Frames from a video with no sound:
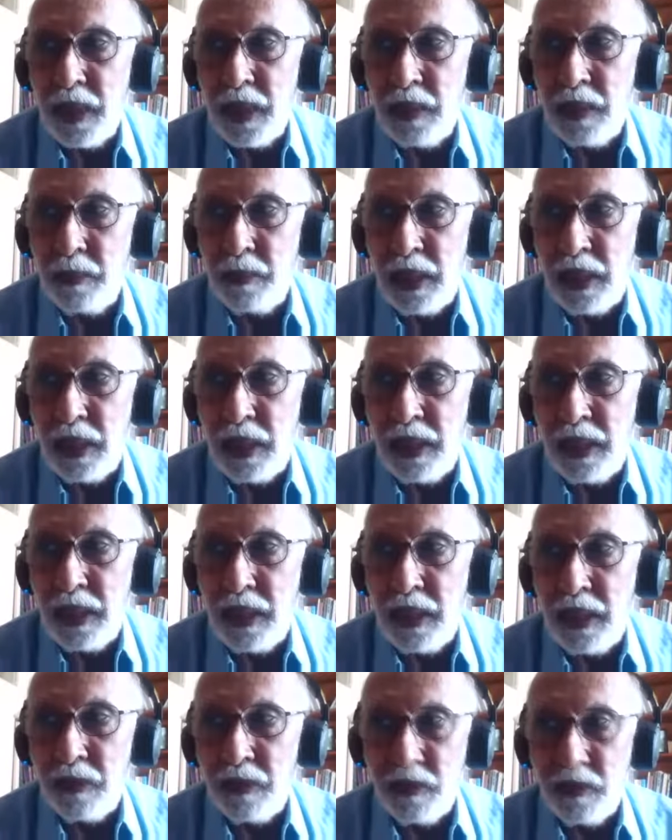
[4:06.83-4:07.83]

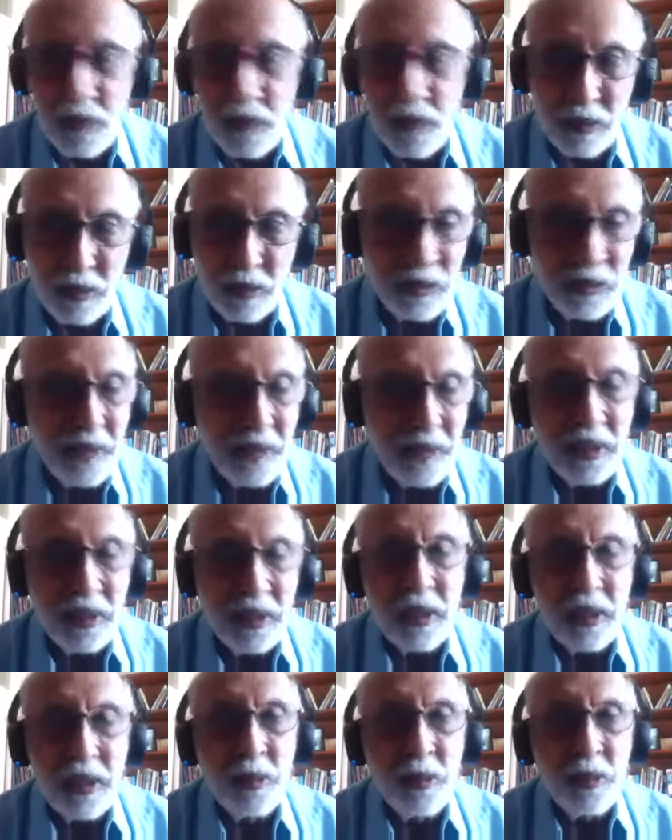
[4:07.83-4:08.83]
We live in a
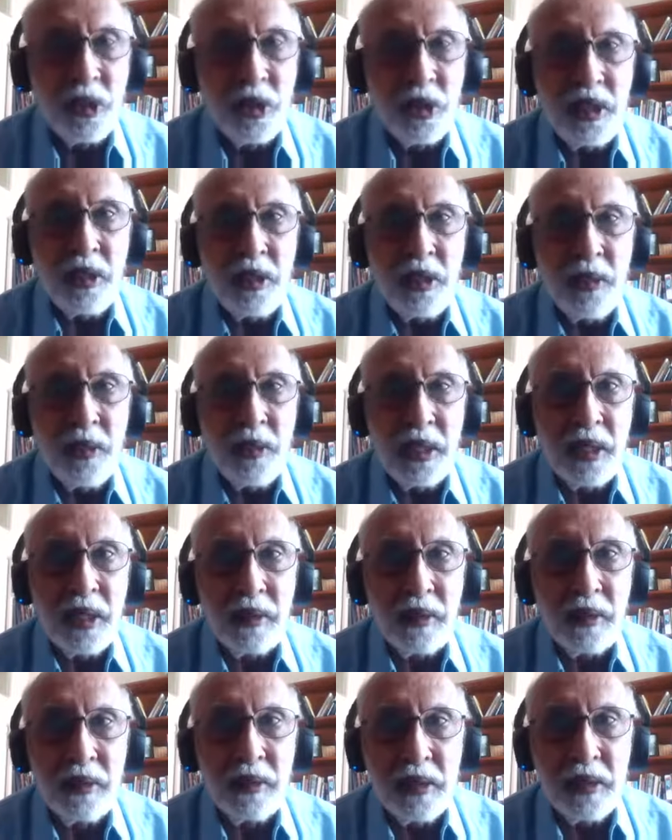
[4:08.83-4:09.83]
community where
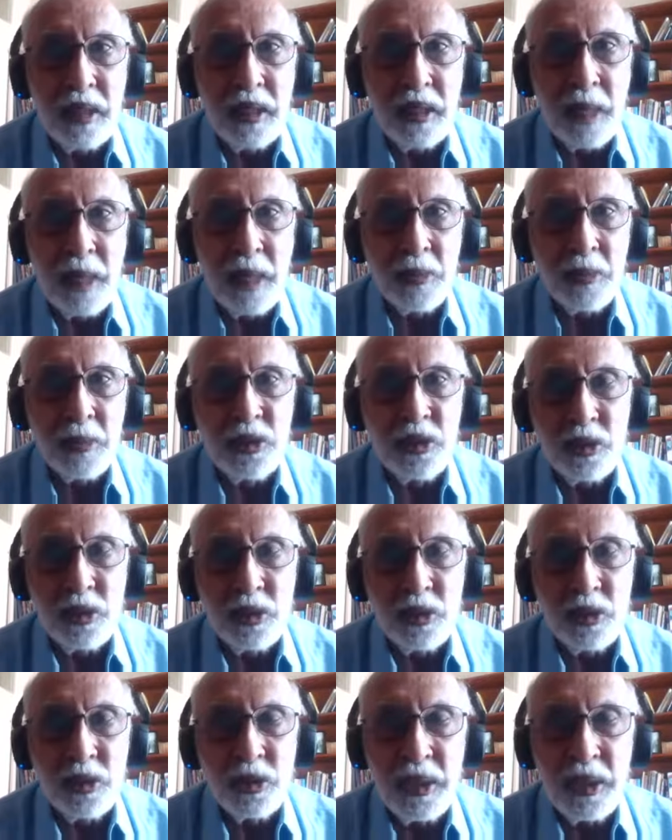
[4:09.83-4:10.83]
there happens to be
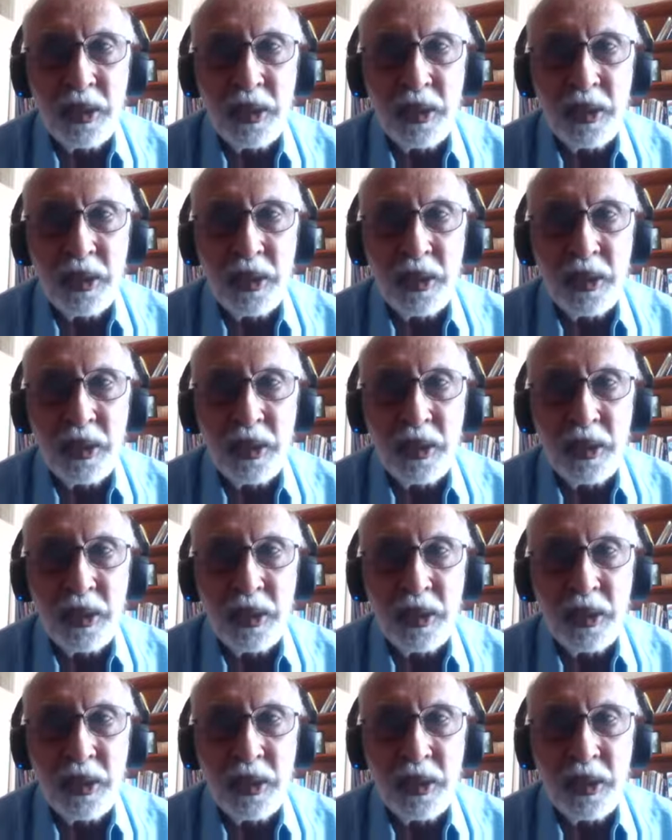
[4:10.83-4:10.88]
a